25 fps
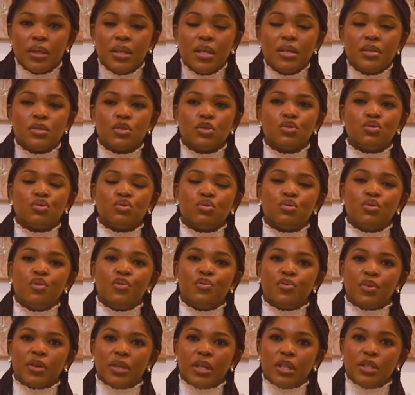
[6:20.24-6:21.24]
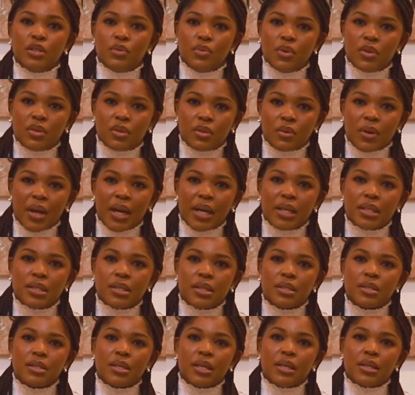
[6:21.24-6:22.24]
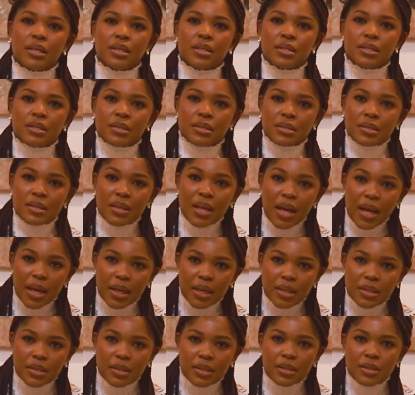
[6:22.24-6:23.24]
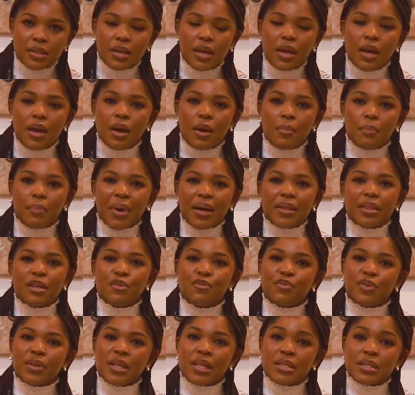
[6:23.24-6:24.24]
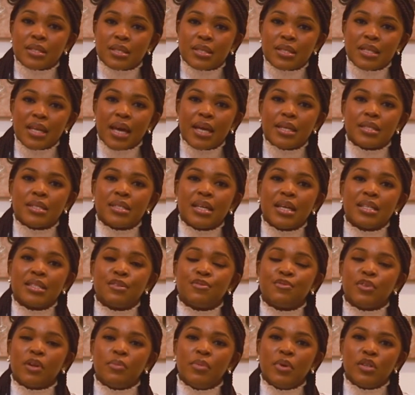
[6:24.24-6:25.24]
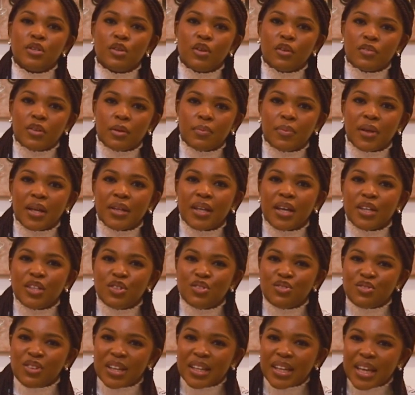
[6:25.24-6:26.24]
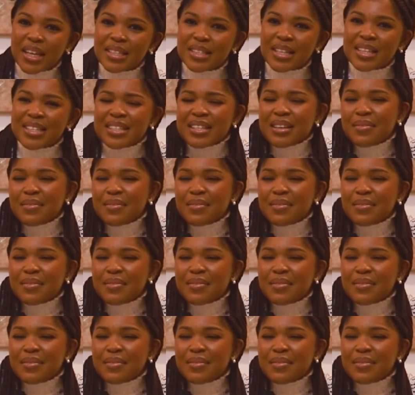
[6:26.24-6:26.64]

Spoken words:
This is true for the urethritis and the cystitis. But then for the cystitis, that's inflammation of the bladder, you realize that